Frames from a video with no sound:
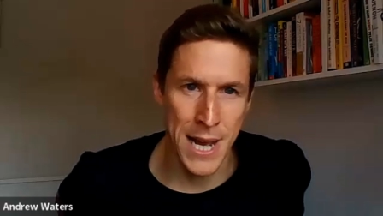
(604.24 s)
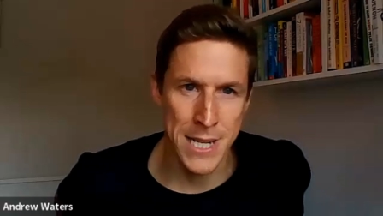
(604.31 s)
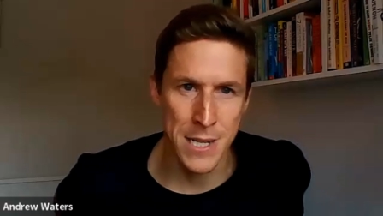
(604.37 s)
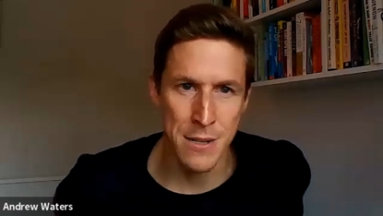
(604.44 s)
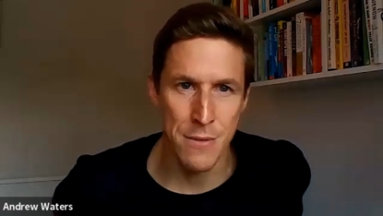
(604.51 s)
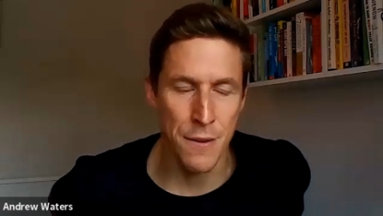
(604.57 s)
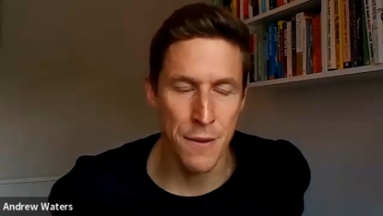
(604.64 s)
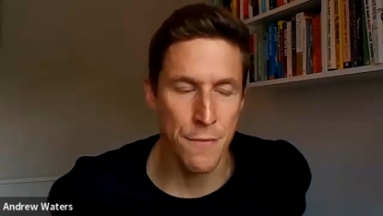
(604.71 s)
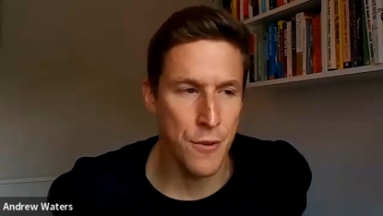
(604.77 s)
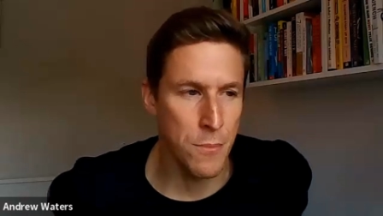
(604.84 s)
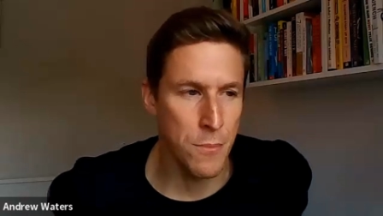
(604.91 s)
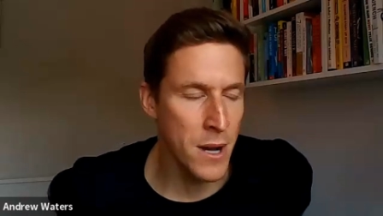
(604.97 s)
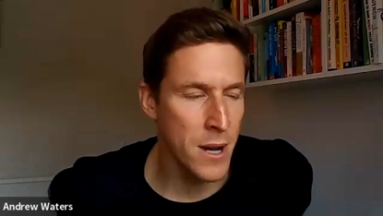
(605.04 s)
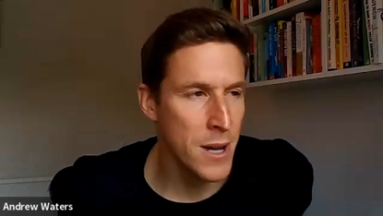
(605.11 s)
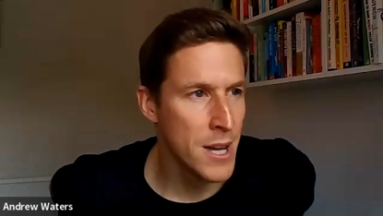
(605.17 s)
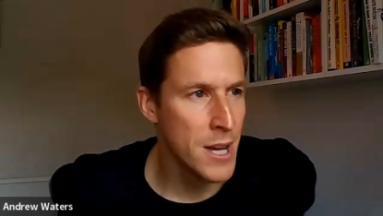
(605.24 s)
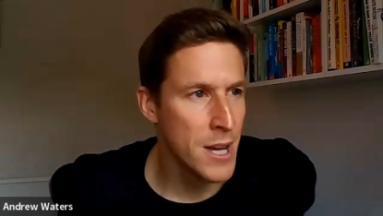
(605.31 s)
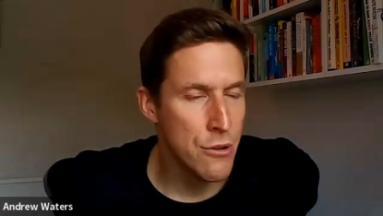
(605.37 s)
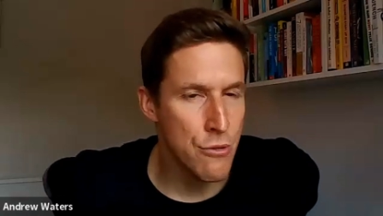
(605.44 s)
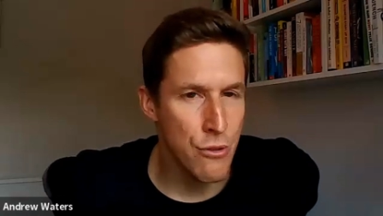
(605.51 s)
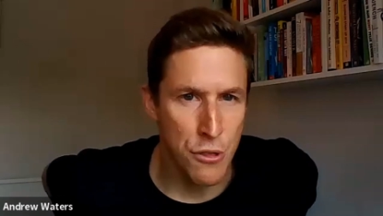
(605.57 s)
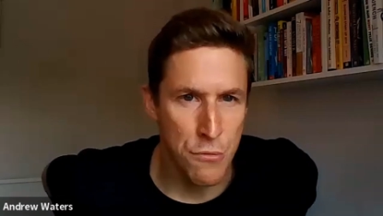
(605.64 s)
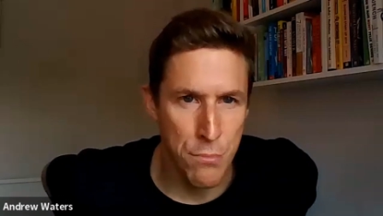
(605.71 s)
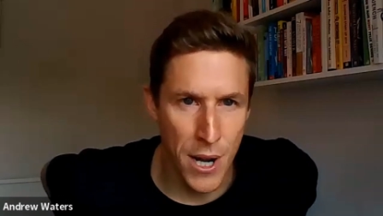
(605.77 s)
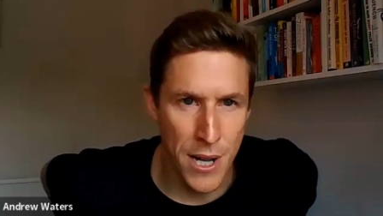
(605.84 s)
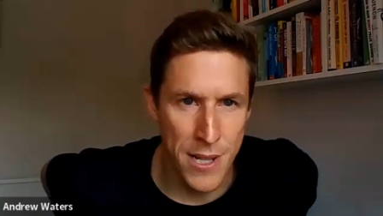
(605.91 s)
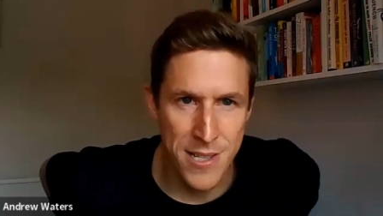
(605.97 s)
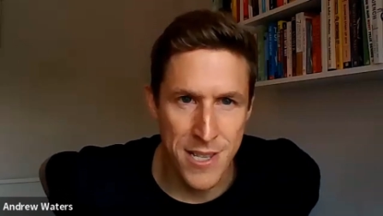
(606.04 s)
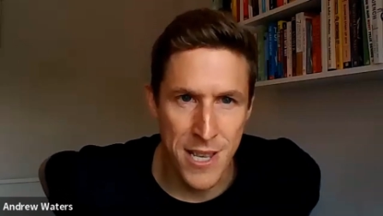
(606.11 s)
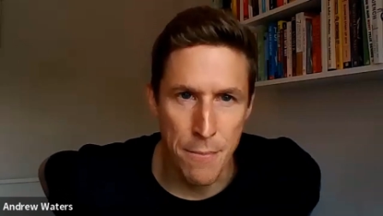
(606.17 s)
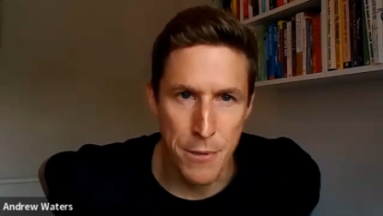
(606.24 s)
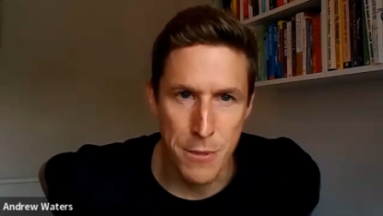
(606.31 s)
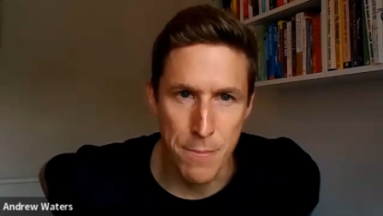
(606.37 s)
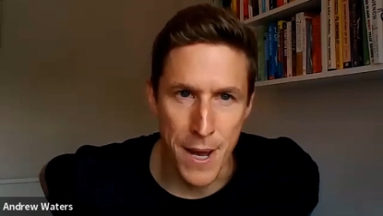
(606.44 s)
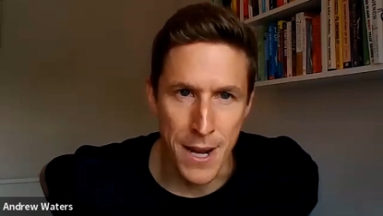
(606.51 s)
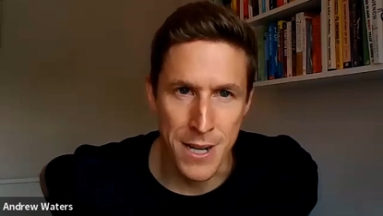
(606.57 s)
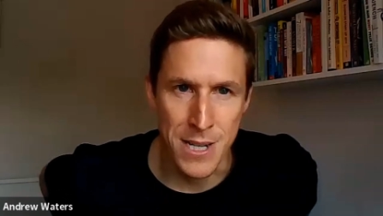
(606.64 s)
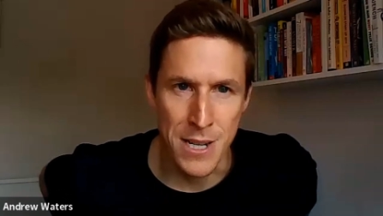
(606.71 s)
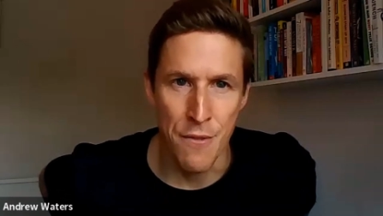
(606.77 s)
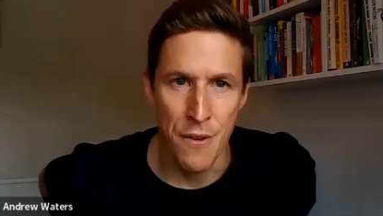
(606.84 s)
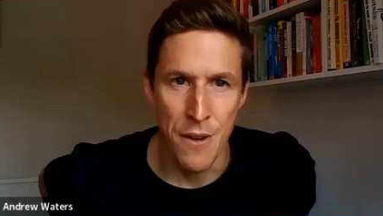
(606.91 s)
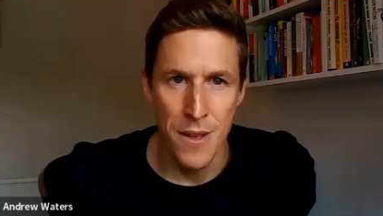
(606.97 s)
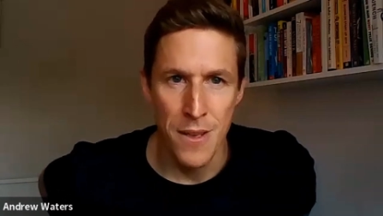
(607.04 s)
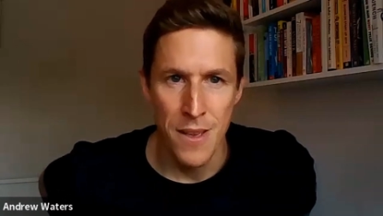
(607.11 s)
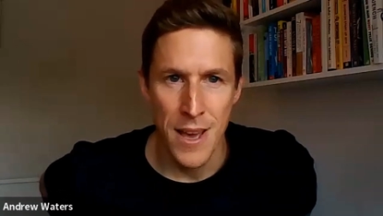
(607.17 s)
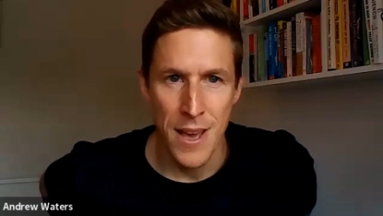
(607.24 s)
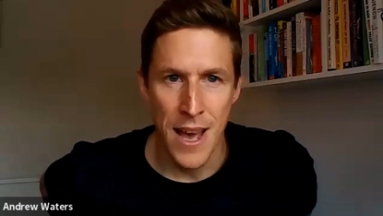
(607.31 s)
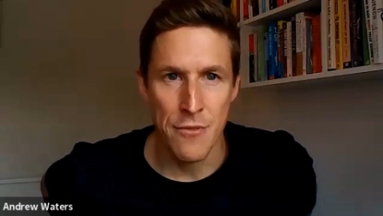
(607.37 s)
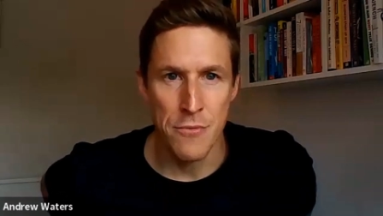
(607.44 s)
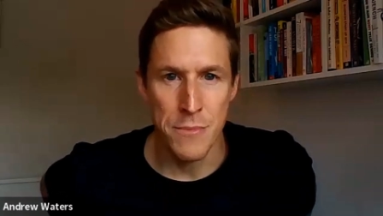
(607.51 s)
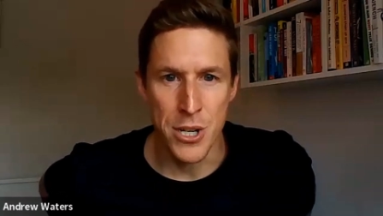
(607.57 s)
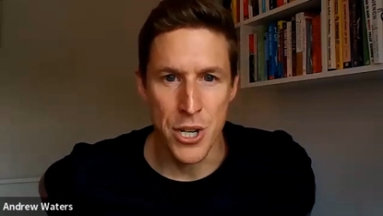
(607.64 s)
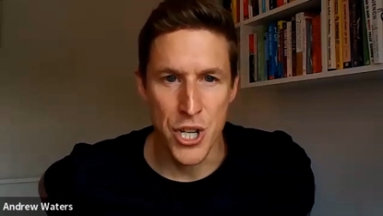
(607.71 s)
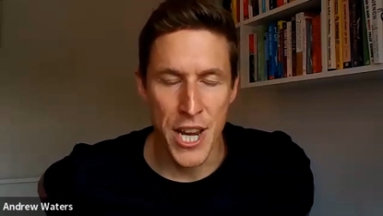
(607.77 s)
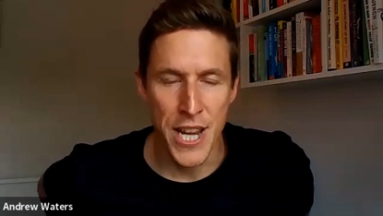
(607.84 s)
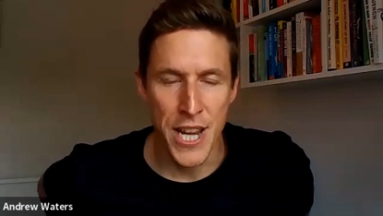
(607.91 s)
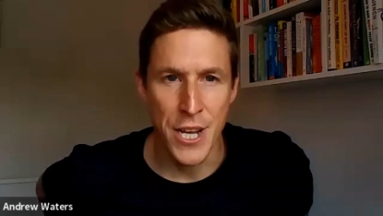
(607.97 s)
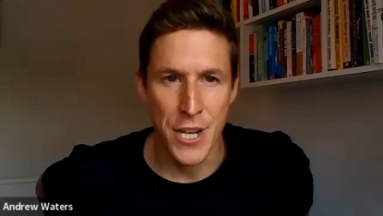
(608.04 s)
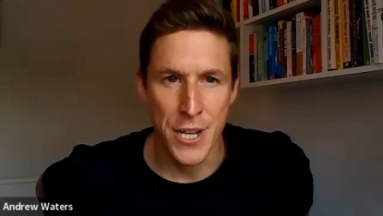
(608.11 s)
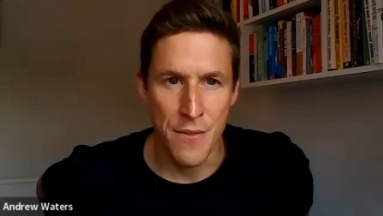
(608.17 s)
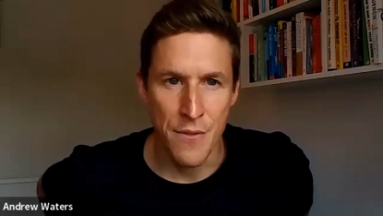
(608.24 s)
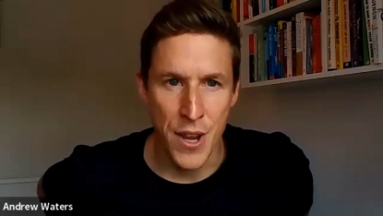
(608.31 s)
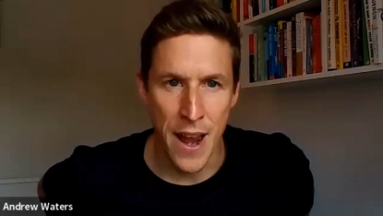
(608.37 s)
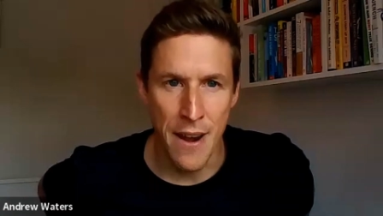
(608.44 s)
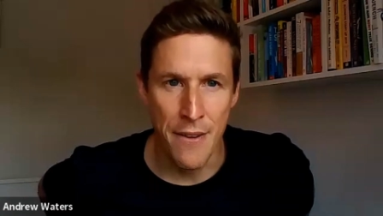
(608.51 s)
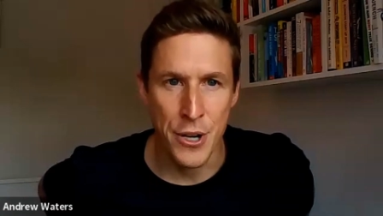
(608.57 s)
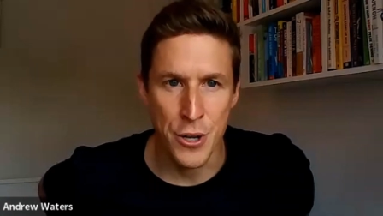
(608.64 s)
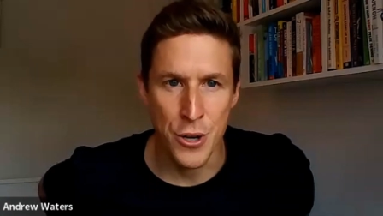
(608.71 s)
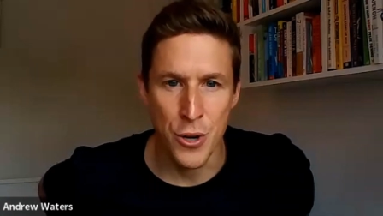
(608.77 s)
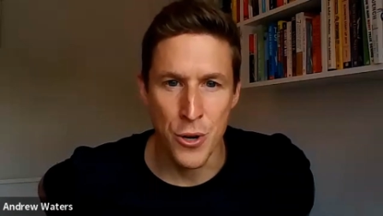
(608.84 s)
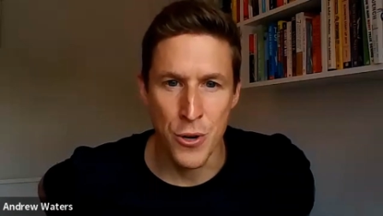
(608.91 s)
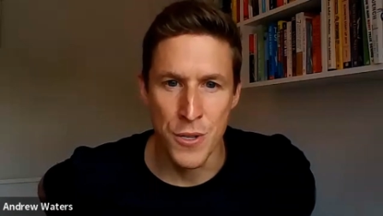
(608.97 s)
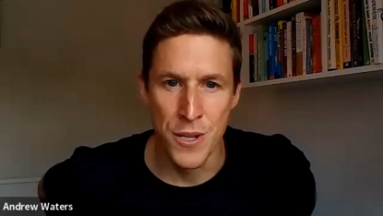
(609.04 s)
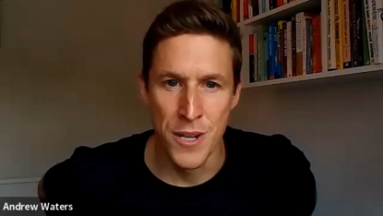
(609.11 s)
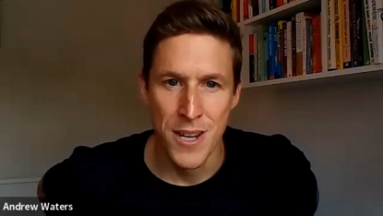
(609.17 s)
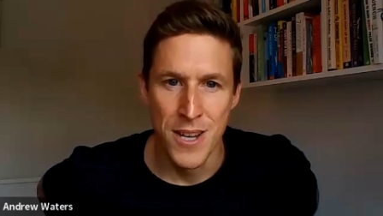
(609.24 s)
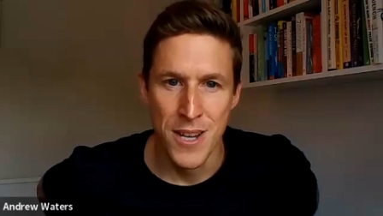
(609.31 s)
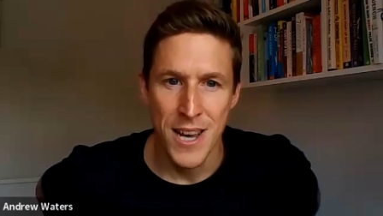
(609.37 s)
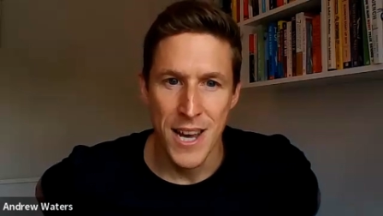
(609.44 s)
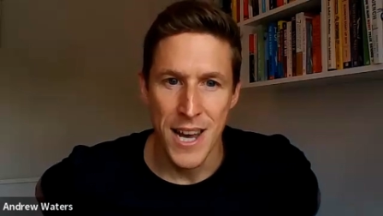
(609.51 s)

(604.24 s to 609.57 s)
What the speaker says: to plan. And from a growth mindset perspective, haven't been shaken and carried on.